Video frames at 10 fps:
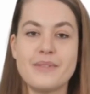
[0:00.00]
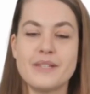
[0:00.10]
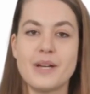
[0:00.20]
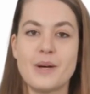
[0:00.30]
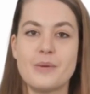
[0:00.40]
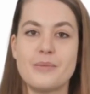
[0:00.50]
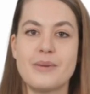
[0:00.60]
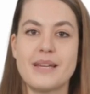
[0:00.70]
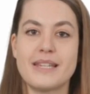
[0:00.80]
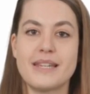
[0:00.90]
So,
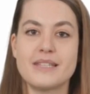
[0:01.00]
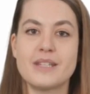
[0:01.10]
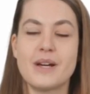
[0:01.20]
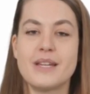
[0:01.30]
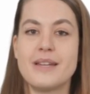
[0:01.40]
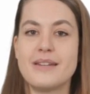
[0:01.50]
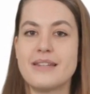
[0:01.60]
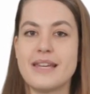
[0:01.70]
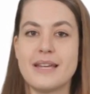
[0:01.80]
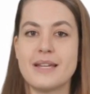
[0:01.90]
let's get started and
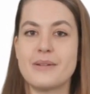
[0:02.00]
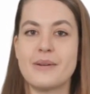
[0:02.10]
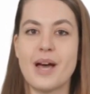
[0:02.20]
see